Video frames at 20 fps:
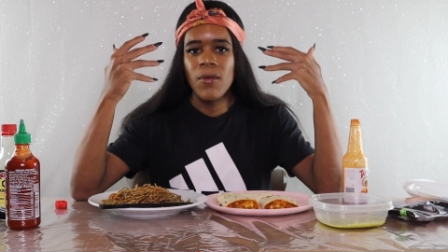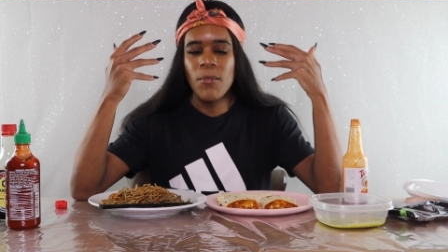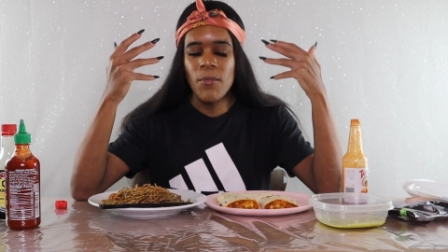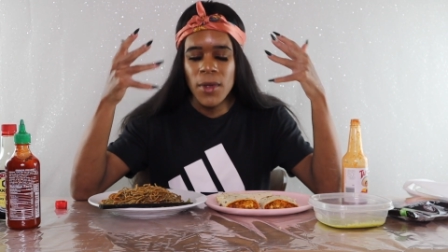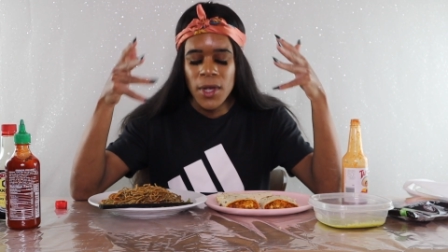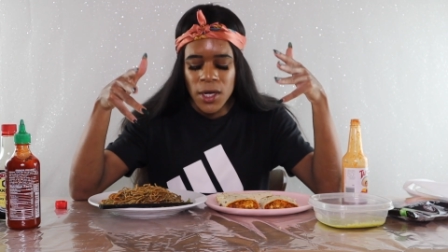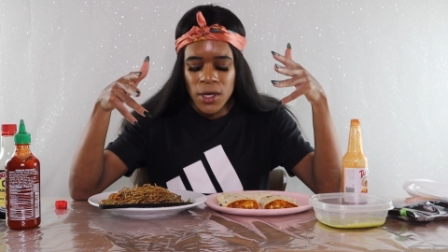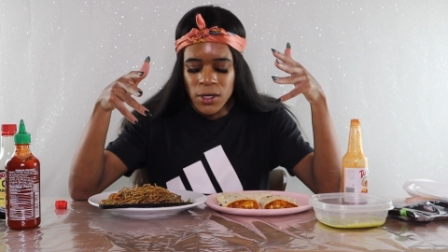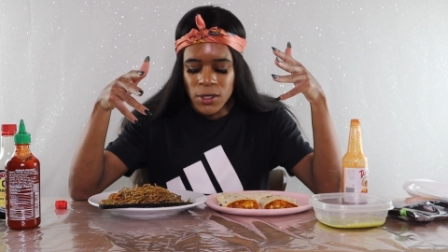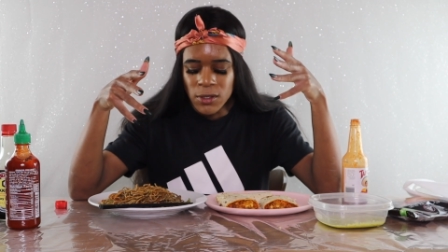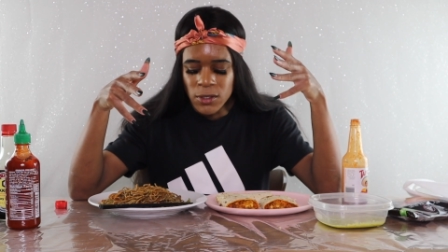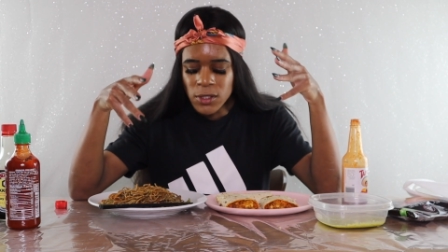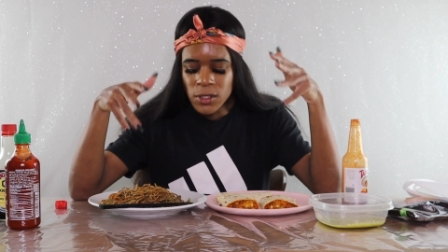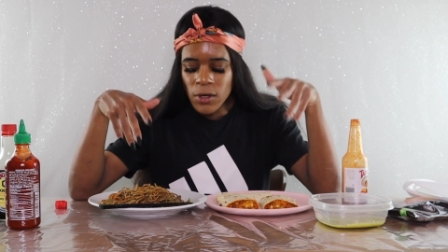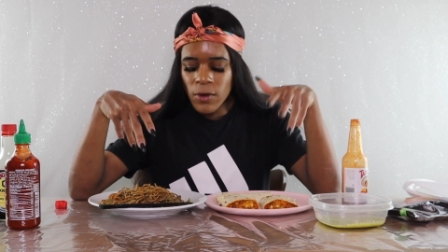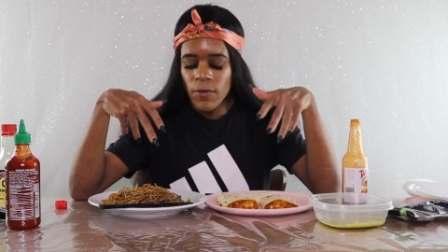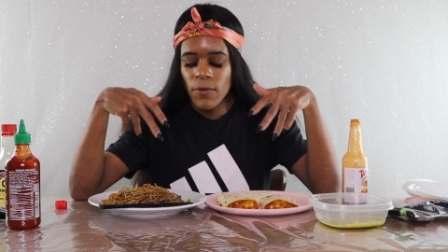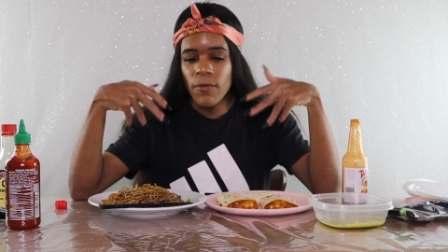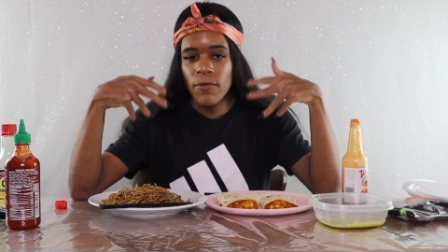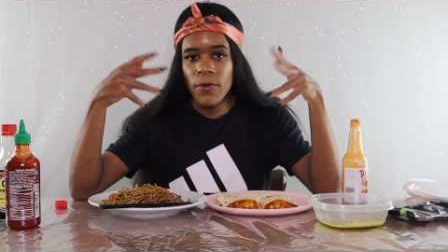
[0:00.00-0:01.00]
meals,
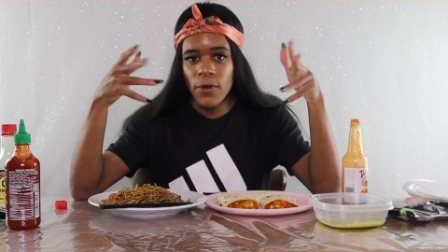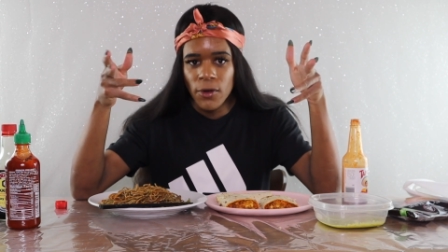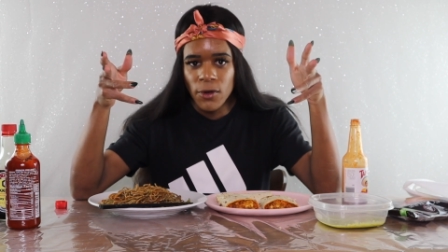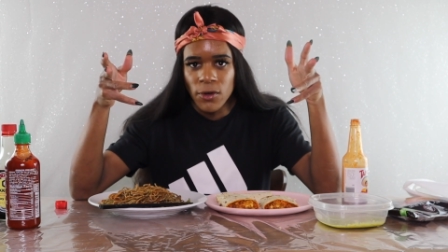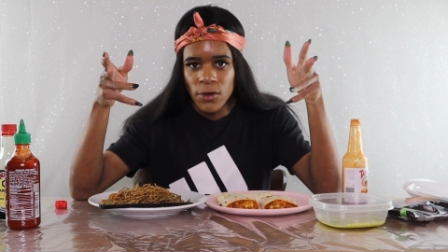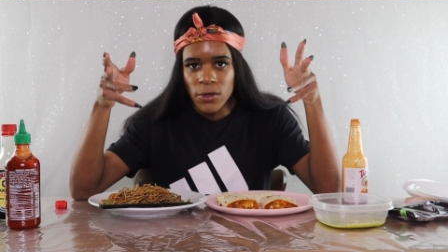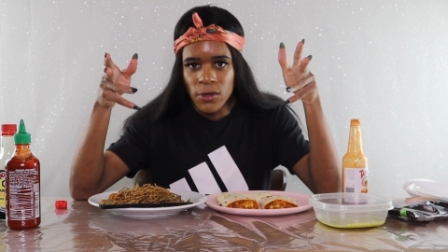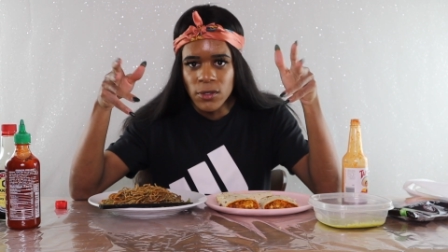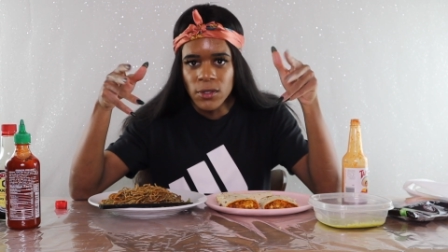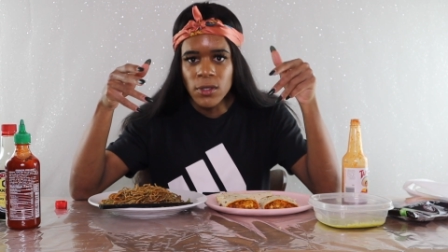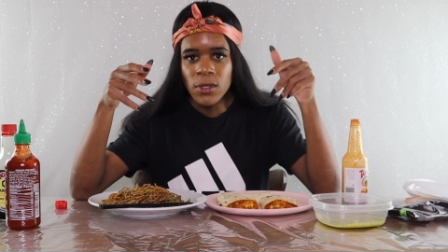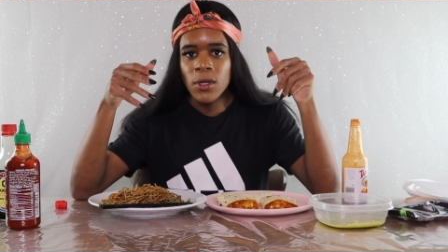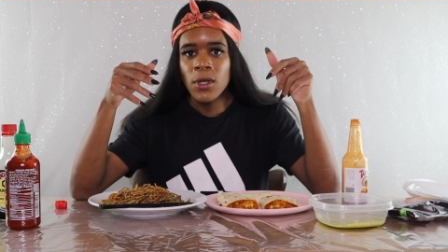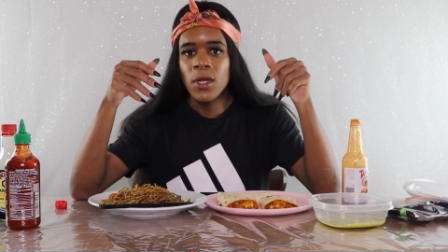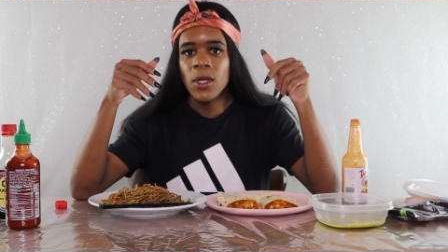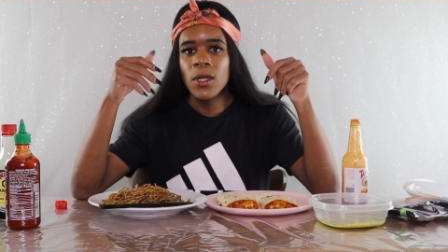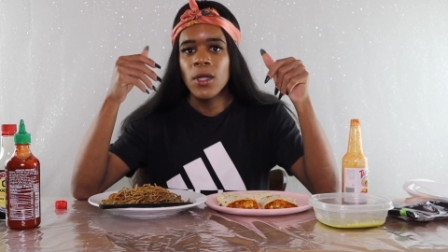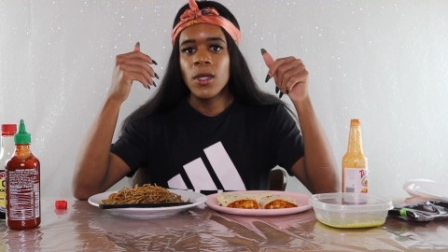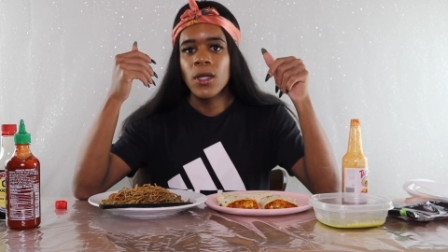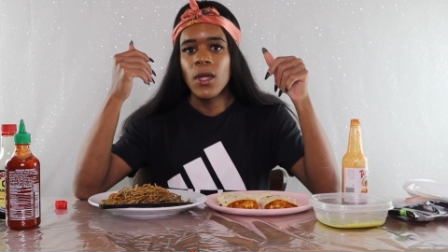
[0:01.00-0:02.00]
food,
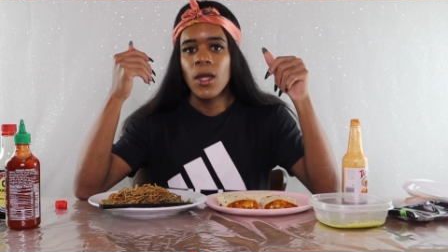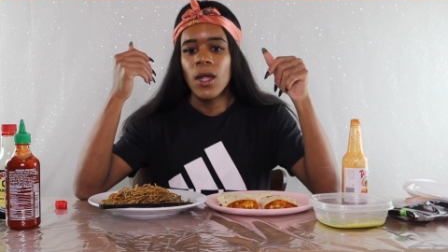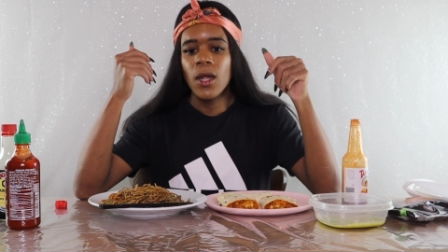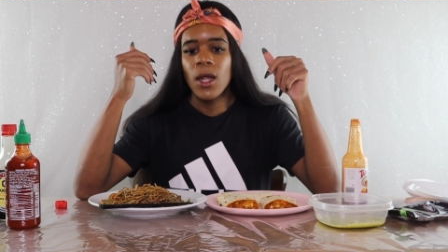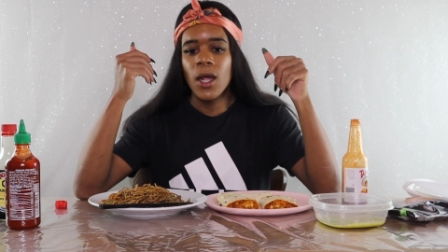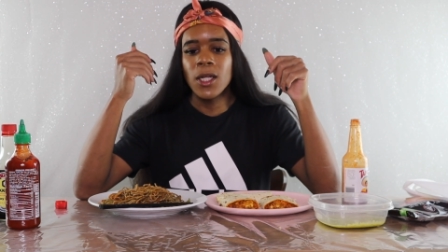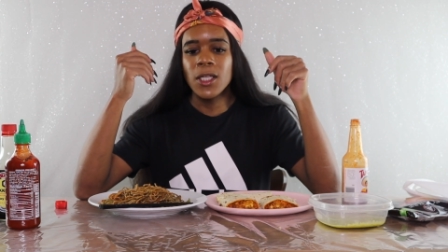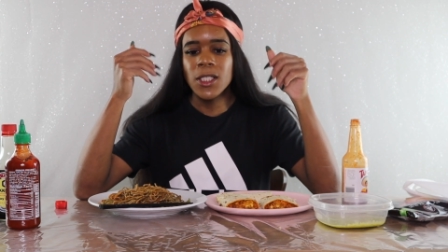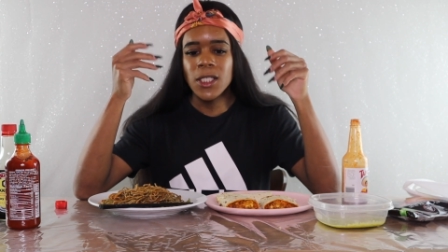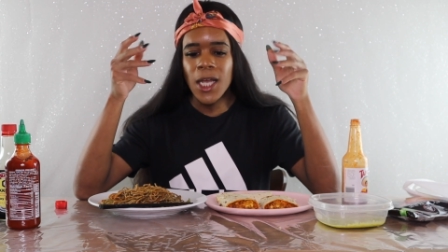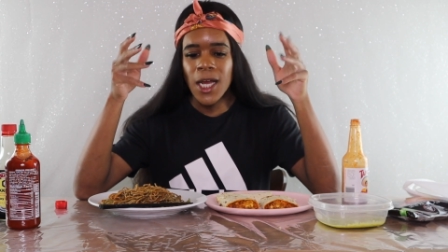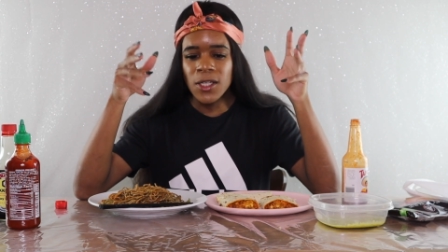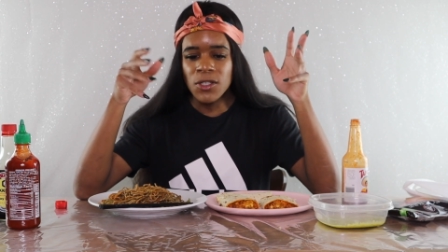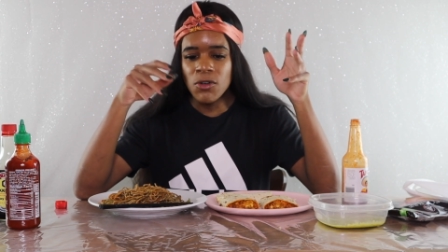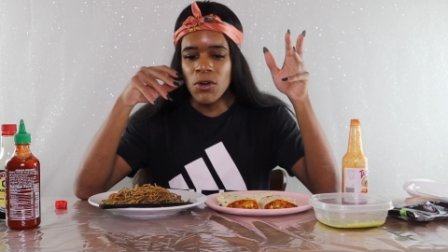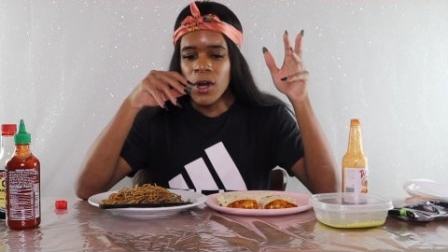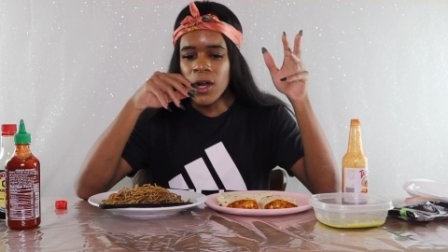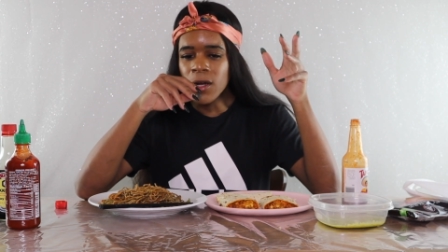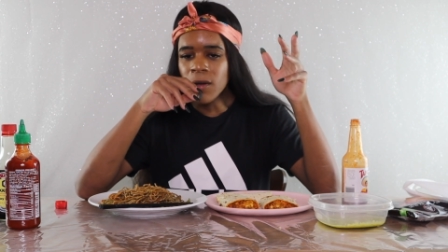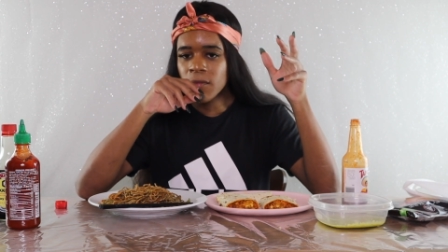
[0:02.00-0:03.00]

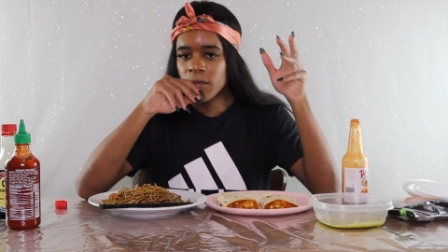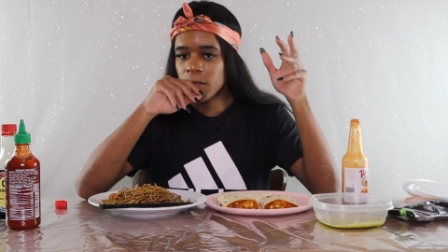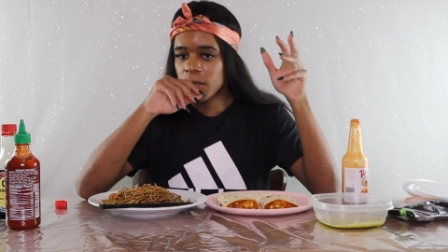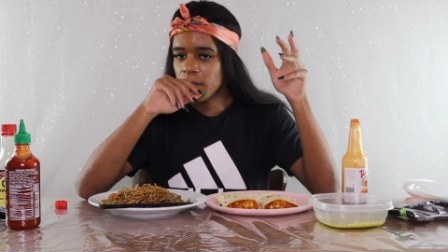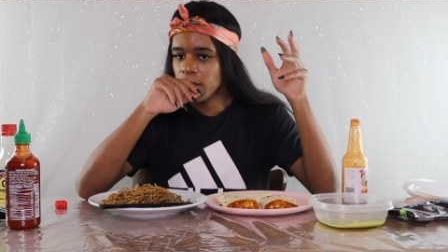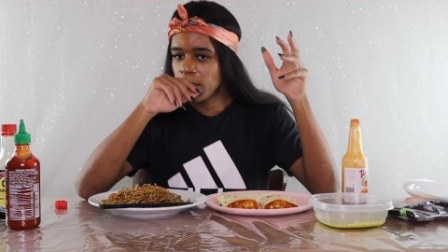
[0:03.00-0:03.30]
etc.